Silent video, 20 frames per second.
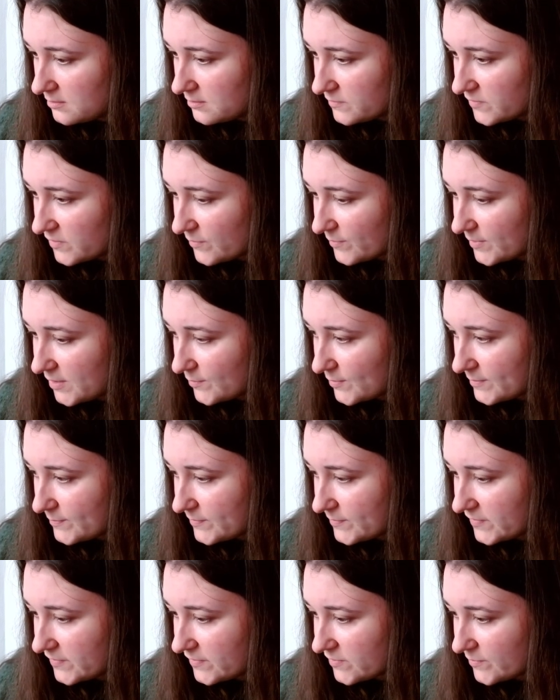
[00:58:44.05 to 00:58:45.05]
so many
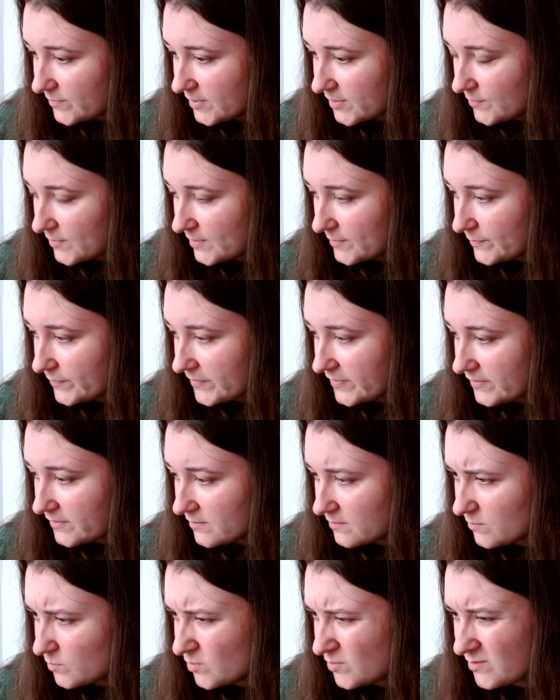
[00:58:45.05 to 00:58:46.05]
whips, so many whips.
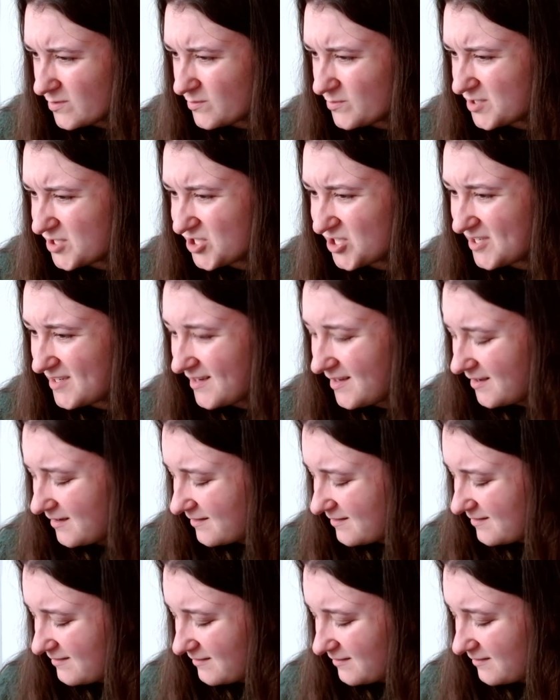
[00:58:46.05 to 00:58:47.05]
What do I want to share
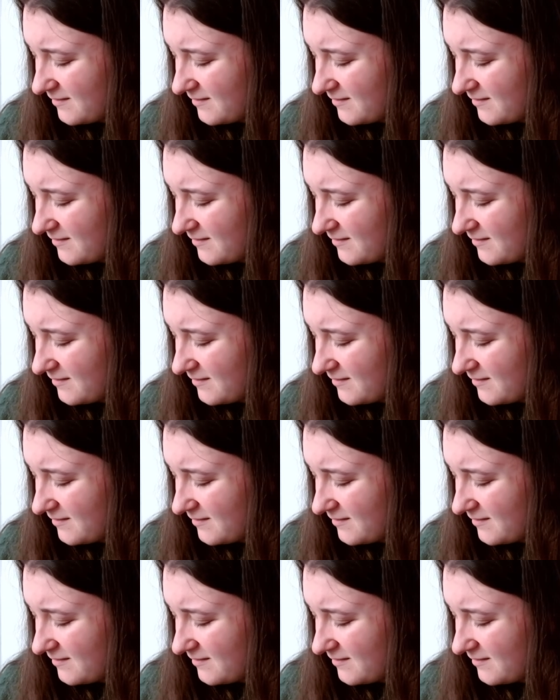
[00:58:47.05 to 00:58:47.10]
next?